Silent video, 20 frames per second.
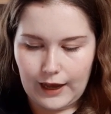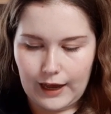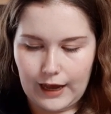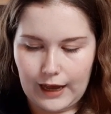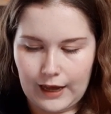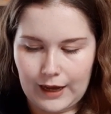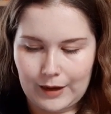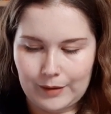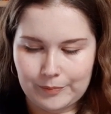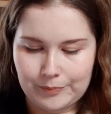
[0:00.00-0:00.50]

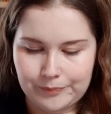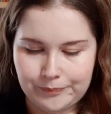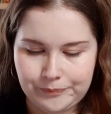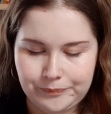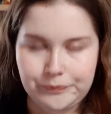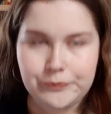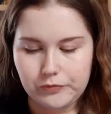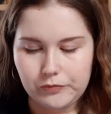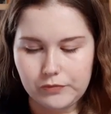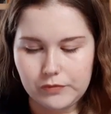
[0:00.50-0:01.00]
Um,
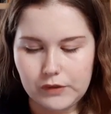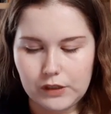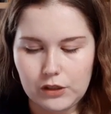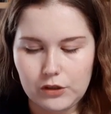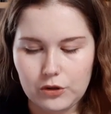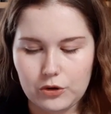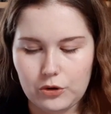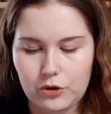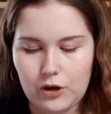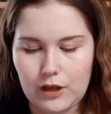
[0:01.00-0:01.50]

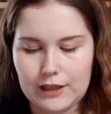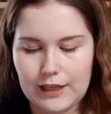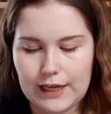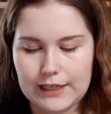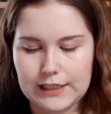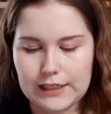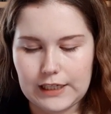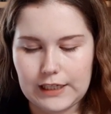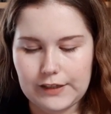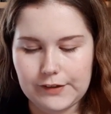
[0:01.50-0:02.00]

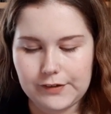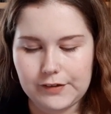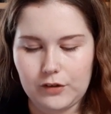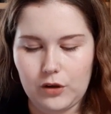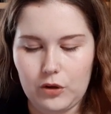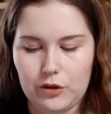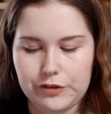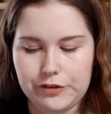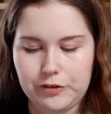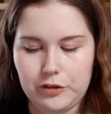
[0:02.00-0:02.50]
is
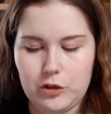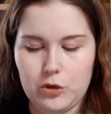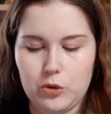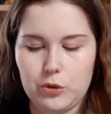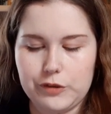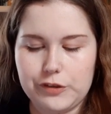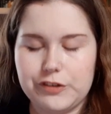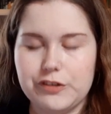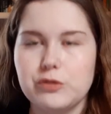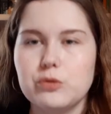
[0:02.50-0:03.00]

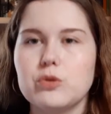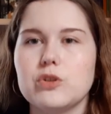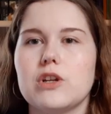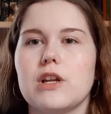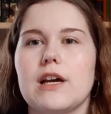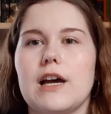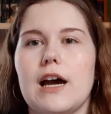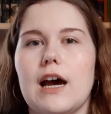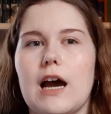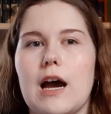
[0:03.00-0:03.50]
also
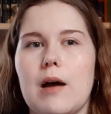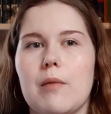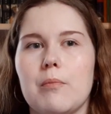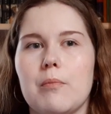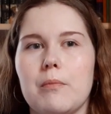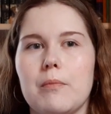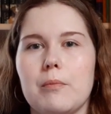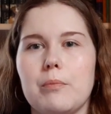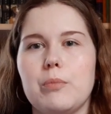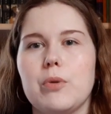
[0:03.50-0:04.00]
soon
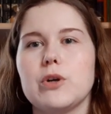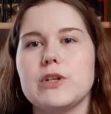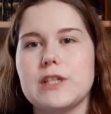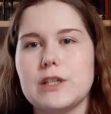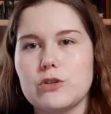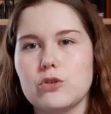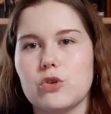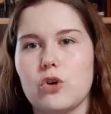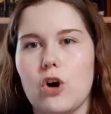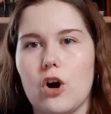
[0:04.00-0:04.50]
um, put
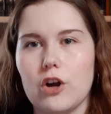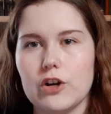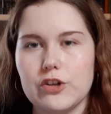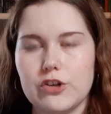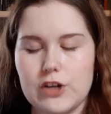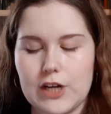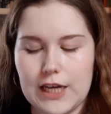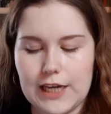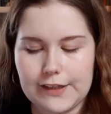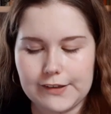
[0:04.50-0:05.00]
into
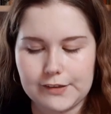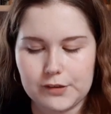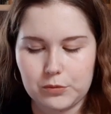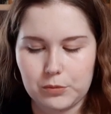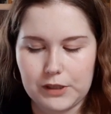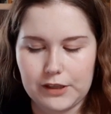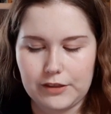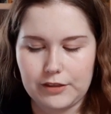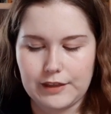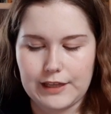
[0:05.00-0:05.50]
contrast
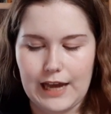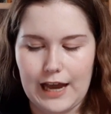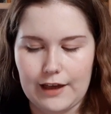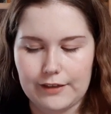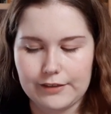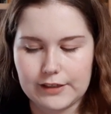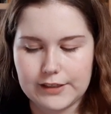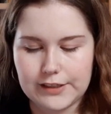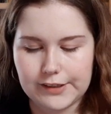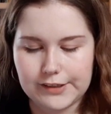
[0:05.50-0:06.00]
with the
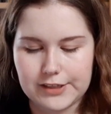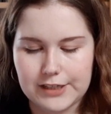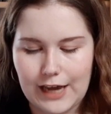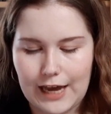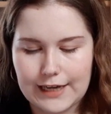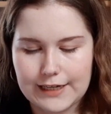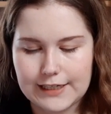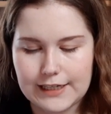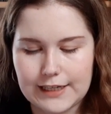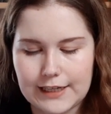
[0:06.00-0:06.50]
other Tiste
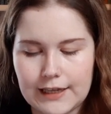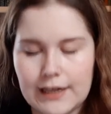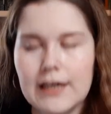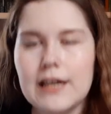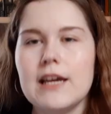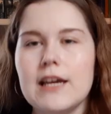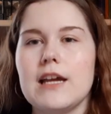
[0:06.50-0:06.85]
Andii